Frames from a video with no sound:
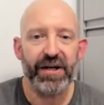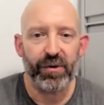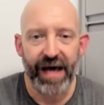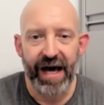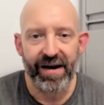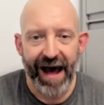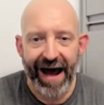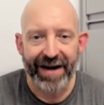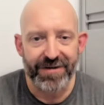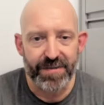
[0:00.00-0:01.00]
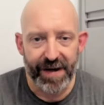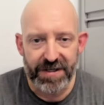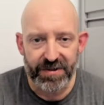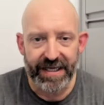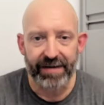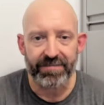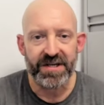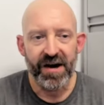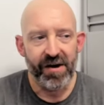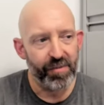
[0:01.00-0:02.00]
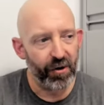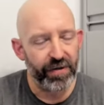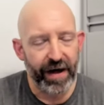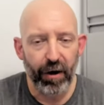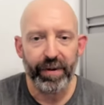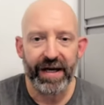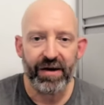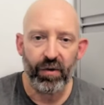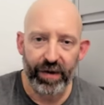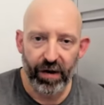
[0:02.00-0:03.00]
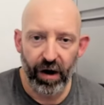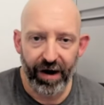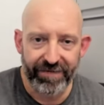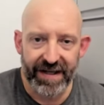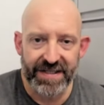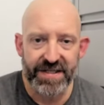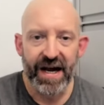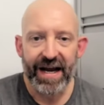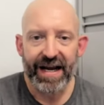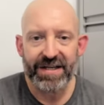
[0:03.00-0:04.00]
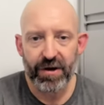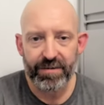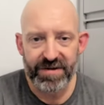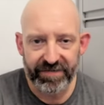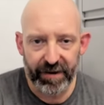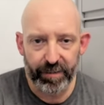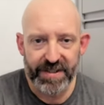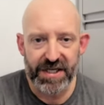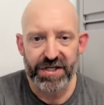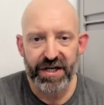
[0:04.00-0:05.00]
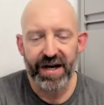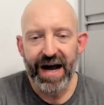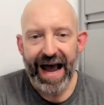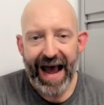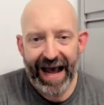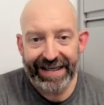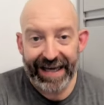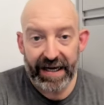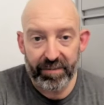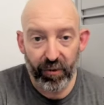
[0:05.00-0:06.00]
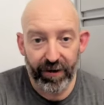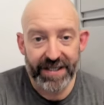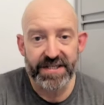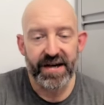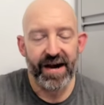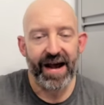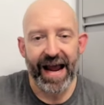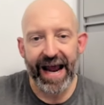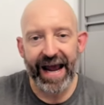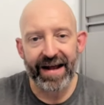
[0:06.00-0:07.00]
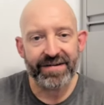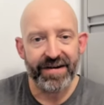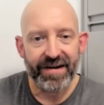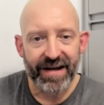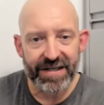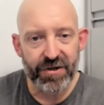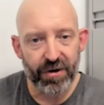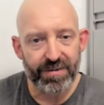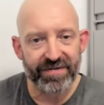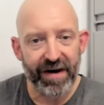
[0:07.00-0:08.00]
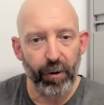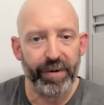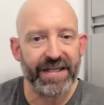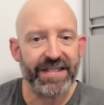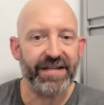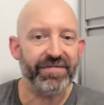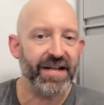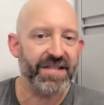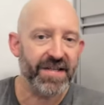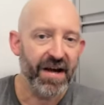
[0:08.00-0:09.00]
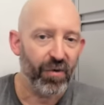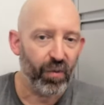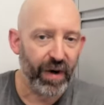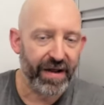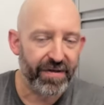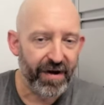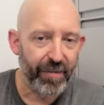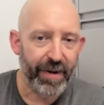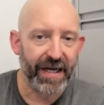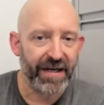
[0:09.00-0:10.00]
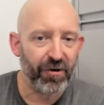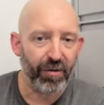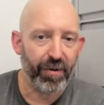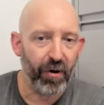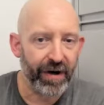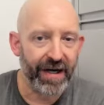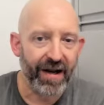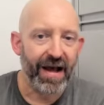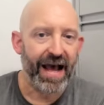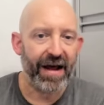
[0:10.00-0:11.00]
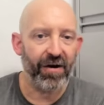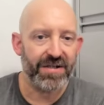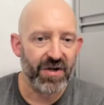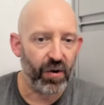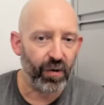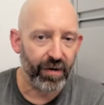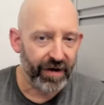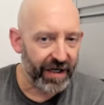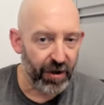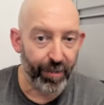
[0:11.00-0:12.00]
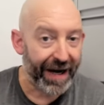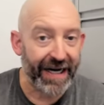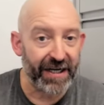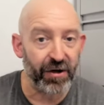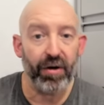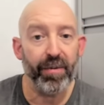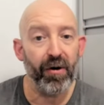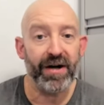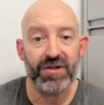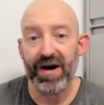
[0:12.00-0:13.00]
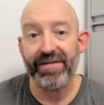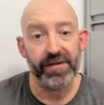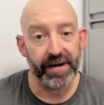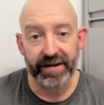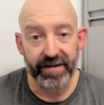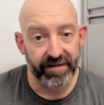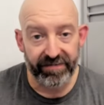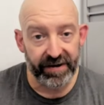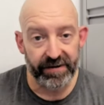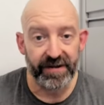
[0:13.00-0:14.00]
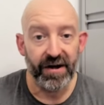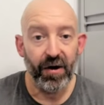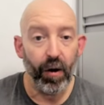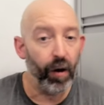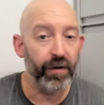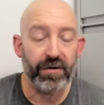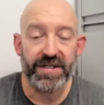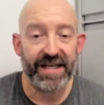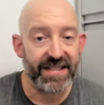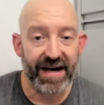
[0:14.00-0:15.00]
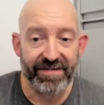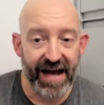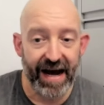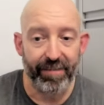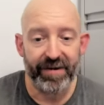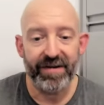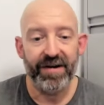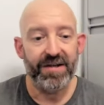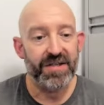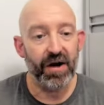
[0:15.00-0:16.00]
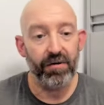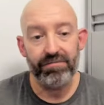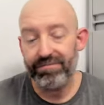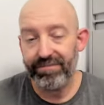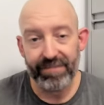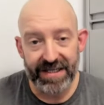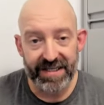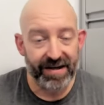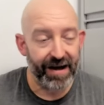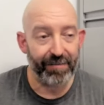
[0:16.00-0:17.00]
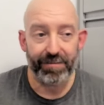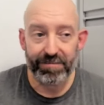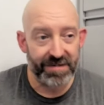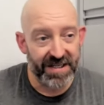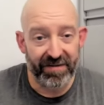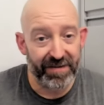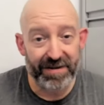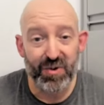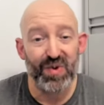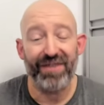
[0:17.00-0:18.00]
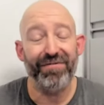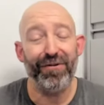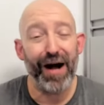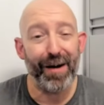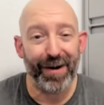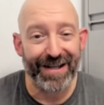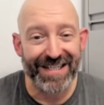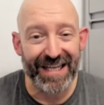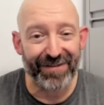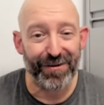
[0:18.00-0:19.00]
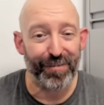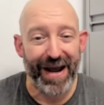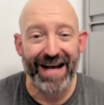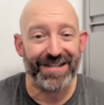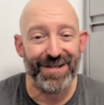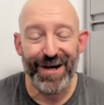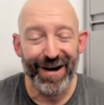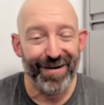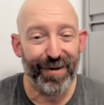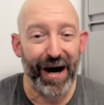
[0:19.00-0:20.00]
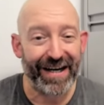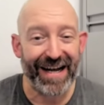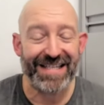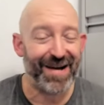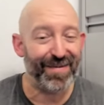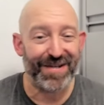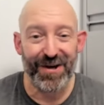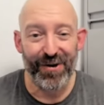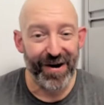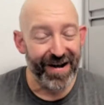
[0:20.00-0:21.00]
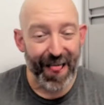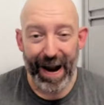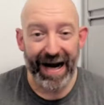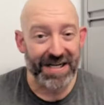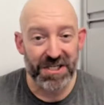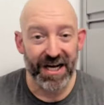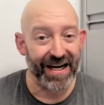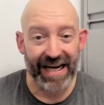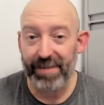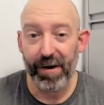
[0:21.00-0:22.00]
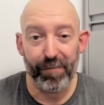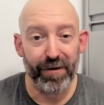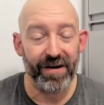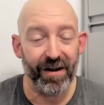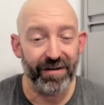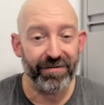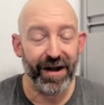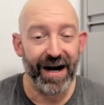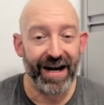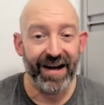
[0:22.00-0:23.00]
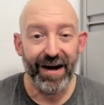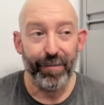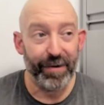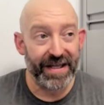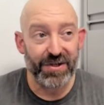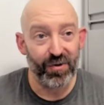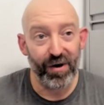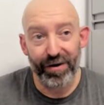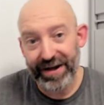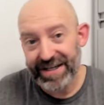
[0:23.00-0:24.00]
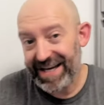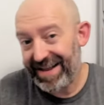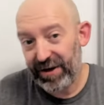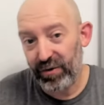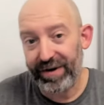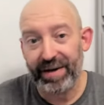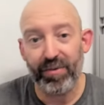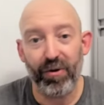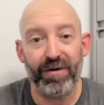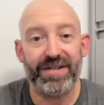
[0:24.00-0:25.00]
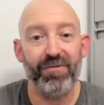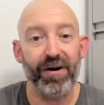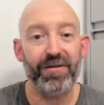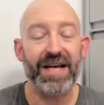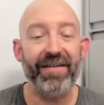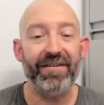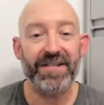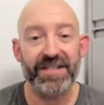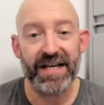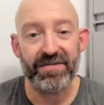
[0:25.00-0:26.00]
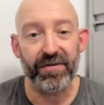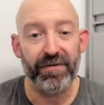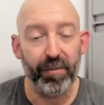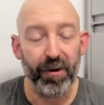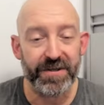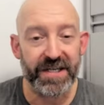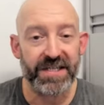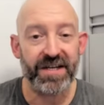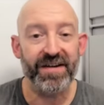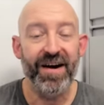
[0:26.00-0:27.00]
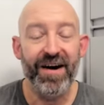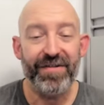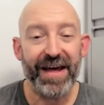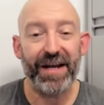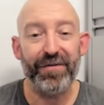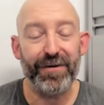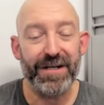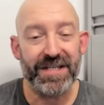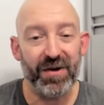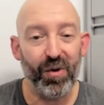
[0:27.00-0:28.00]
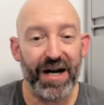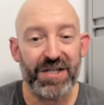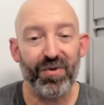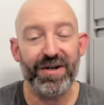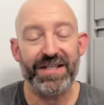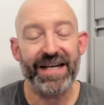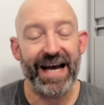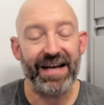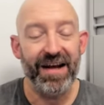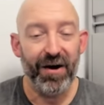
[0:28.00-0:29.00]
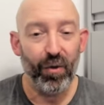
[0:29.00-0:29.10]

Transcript: you can out of your special teams, both helping with offense in terms of field position and getting points, and in terms of helping the defense with pinning your opponent and also, you know, making your opponent drive the length of the field. All those things have to happen. So listen, this was a fly by the seat of your pants podcast episode. I just kind of came up with it on the fly, but these are all things I think are really important to Rutgers having a successful football season. Thank you for listening and watching once again.